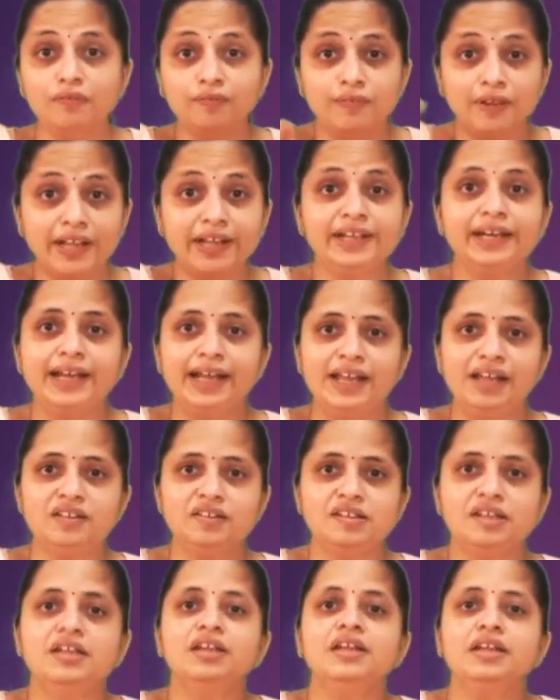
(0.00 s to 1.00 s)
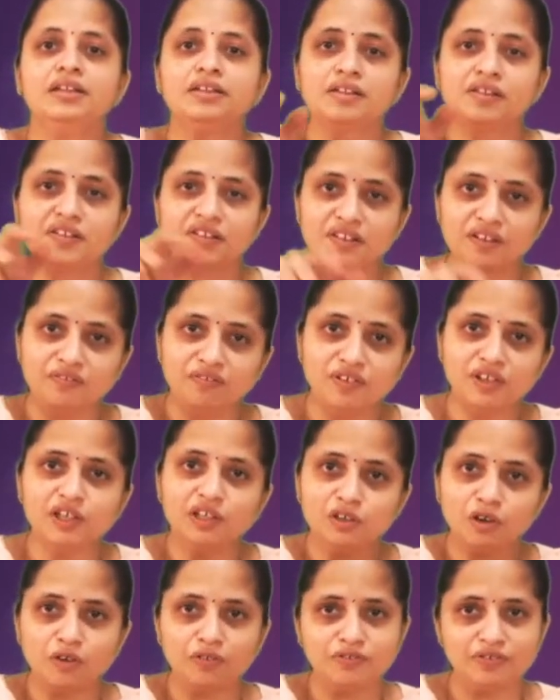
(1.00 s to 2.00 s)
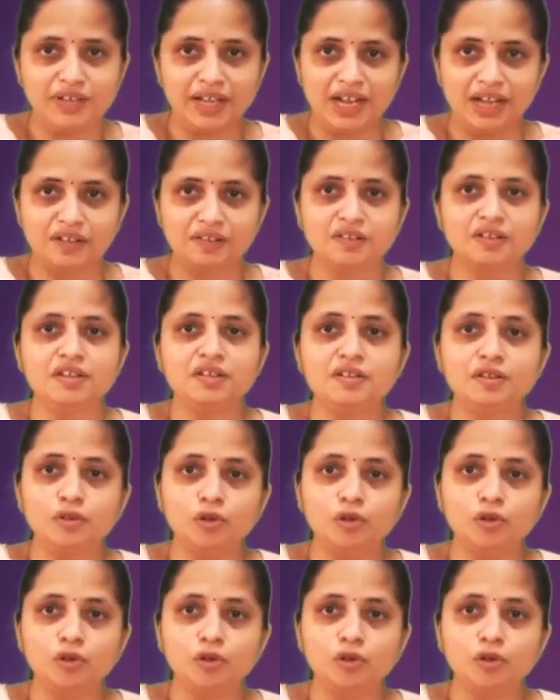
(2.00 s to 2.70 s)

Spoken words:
whereas the sufferer of tax is